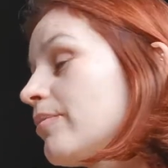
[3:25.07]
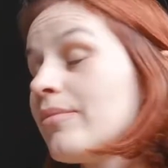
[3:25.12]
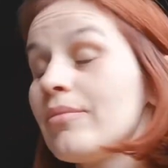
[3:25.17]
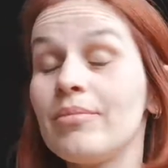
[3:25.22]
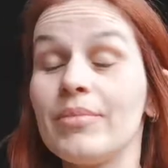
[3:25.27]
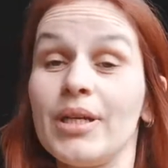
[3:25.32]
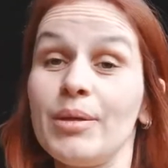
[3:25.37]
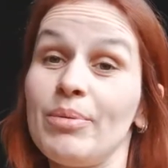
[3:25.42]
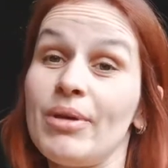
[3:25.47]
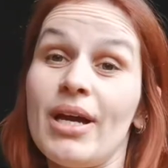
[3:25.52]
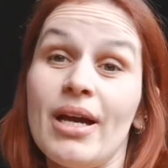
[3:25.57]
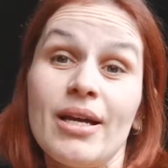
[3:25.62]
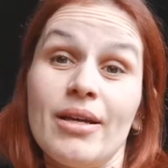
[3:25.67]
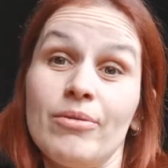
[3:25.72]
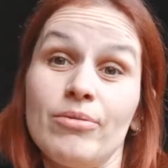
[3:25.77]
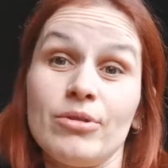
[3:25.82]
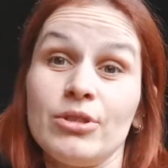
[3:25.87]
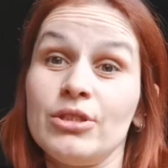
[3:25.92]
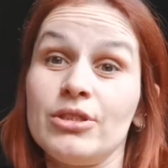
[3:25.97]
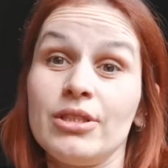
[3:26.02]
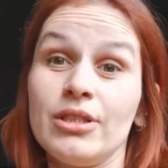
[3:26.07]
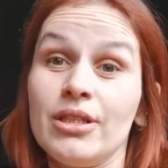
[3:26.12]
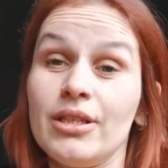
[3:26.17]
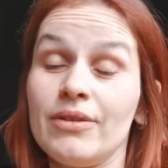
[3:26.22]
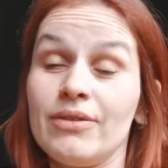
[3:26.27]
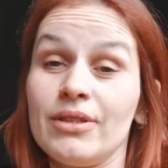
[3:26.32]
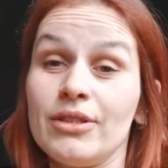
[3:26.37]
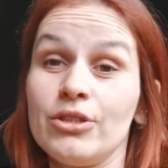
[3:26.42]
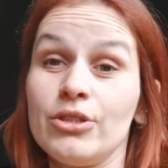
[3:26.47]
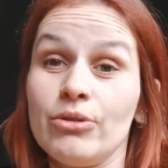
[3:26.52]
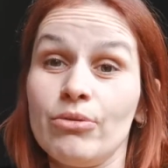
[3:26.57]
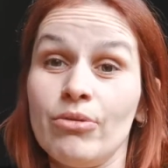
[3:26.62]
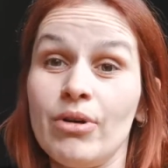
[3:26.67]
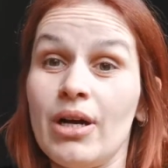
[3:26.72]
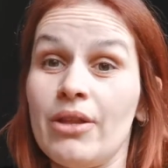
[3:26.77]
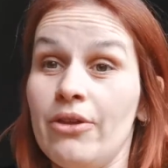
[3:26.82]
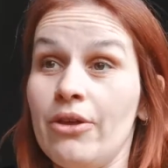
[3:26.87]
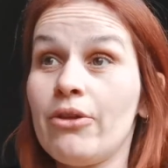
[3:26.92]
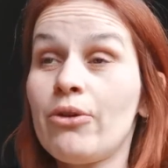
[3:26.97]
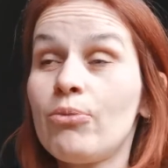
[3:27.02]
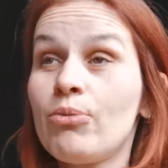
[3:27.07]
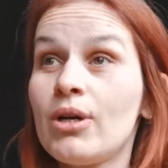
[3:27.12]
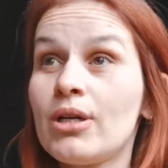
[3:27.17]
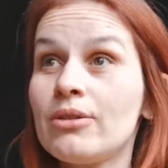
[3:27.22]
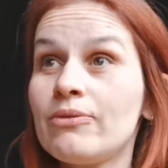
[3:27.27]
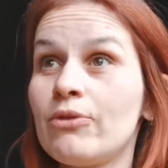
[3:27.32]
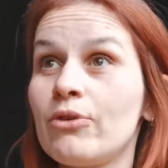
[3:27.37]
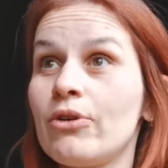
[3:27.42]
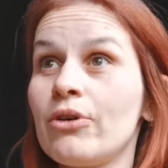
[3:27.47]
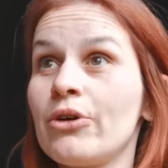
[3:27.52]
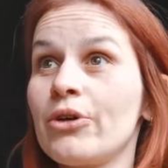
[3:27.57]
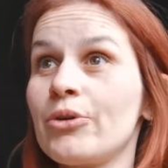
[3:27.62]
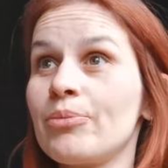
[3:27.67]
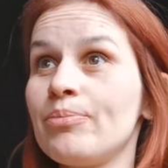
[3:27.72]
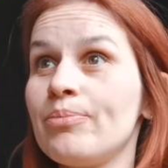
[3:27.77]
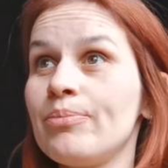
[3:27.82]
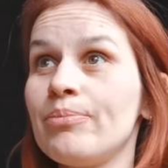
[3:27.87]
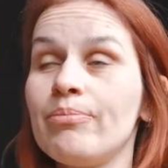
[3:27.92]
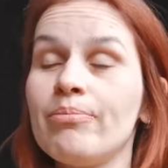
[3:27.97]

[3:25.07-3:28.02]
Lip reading: Maybe I would even do another one for